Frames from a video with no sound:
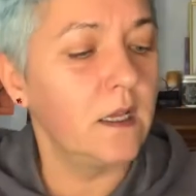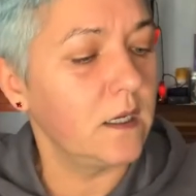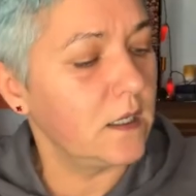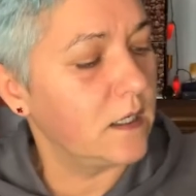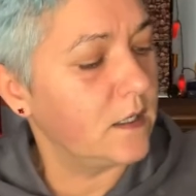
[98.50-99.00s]

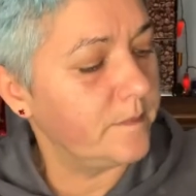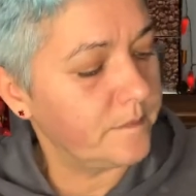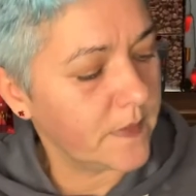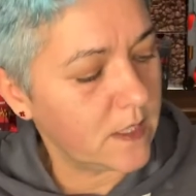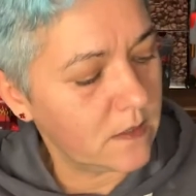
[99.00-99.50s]

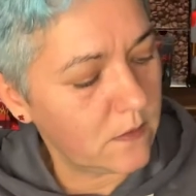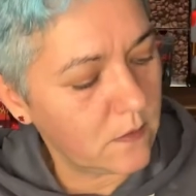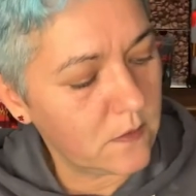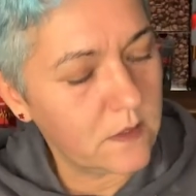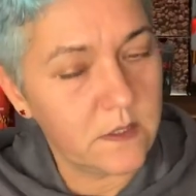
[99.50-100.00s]
Um, it
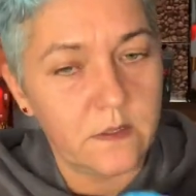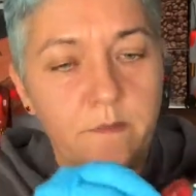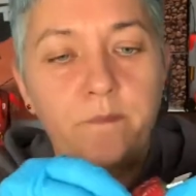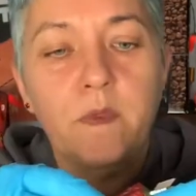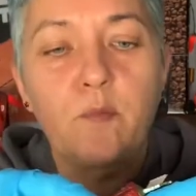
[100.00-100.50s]
looks
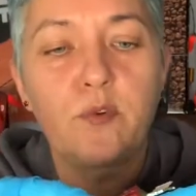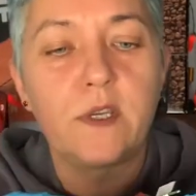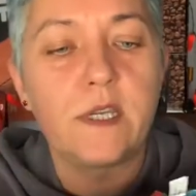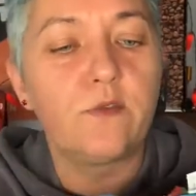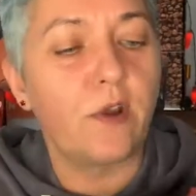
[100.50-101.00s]

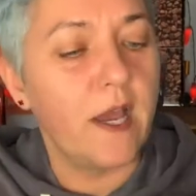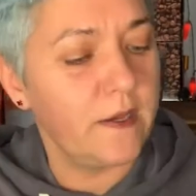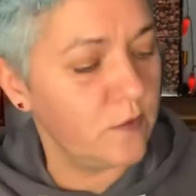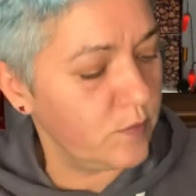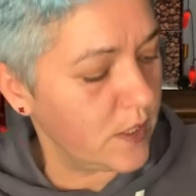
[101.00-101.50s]
pretty dry
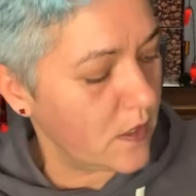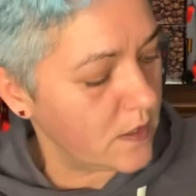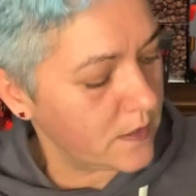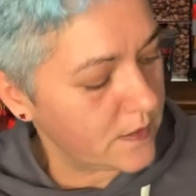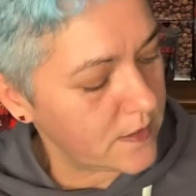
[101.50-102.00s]
to be
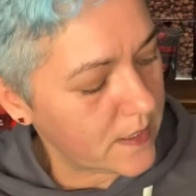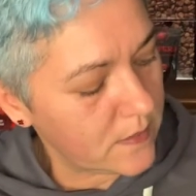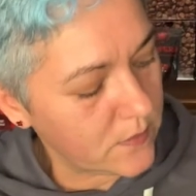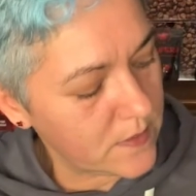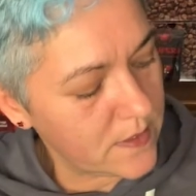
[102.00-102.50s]
honest. I
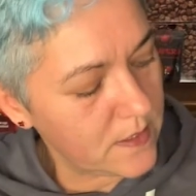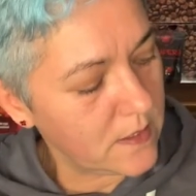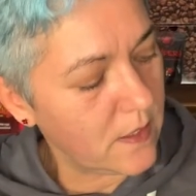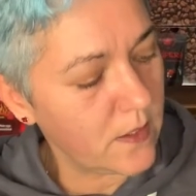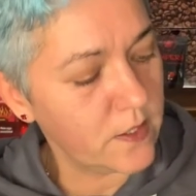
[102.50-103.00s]
don't see a
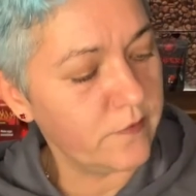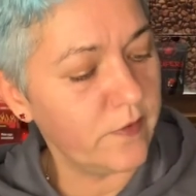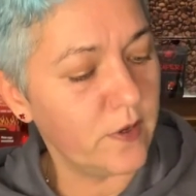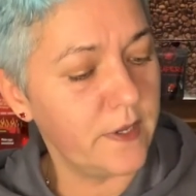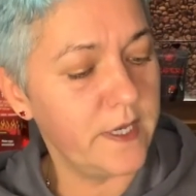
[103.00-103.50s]
lot of
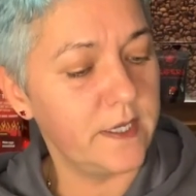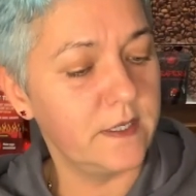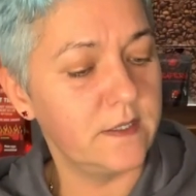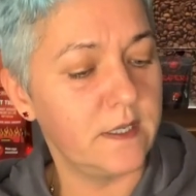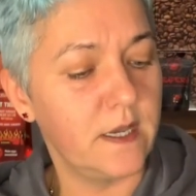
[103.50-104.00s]
oil
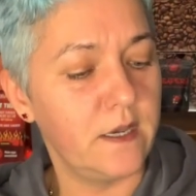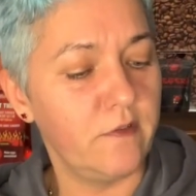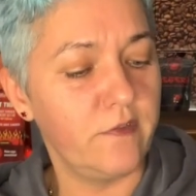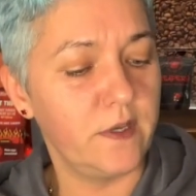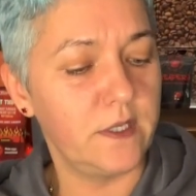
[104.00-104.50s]
inside
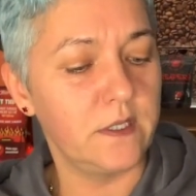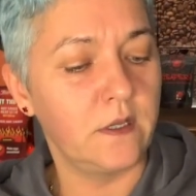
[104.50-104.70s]
of it.